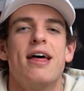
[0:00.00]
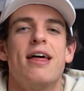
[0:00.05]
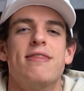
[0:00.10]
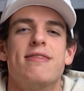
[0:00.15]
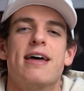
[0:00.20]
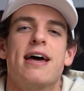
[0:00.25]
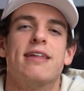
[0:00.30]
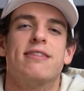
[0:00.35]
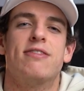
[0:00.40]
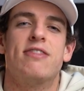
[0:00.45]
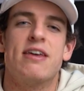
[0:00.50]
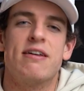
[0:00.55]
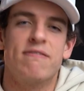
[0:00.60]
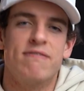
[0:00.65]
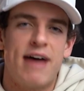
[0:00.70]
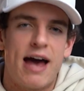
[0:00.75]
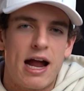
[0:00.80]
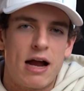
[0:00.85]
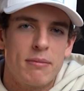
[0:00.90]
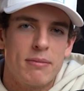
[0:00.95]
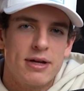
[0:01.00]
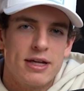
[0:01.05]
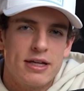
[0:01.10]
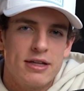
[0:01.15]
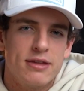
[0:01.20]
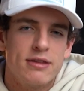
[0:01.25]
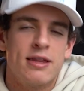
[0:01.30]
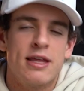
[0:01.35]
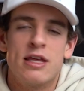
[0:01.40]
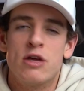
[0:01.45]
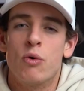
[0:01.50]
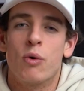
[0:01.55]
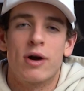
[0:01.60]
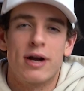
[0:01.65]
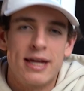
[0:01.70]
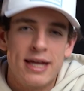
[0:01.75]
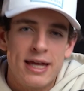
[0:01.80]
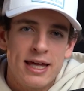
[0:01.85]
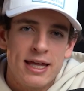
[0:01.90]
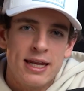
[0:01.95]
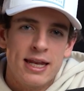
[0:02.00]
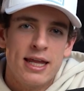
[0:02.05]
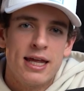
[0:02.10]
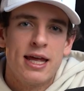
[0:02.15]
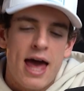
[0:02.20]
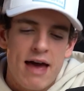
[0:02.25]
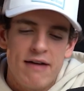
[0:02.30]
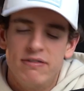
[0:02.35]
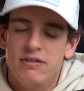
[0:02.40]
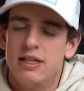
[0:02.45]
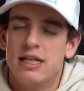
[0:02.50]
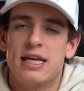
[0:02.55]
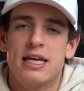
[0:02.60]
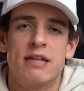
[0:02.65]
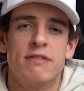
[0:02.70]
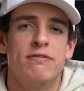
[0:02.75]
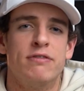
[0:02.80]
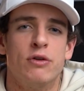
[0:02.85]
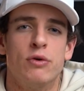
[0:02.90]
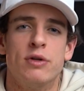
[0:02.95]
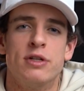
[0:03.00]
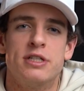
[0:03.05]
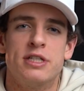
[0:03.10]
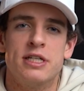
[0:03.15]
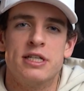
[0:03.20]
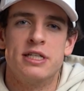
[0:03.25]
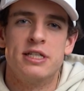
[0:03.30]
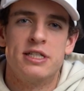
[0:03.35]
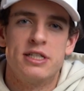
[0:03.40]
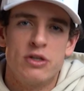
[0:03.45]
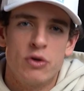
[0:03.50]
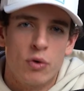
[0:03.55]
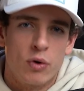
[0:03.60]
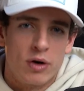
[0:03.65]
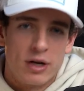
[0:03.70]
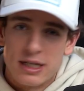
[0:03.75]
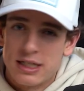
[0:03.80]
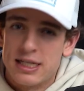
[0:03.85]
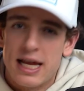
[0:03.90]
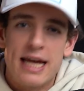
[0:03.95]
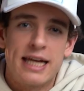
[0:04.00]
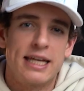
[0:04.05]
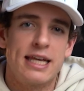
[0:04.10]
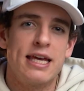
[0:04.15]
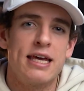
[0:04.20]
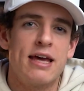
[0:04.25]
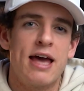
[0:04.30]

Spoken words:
that the environment that you are in heavily influences your psyche,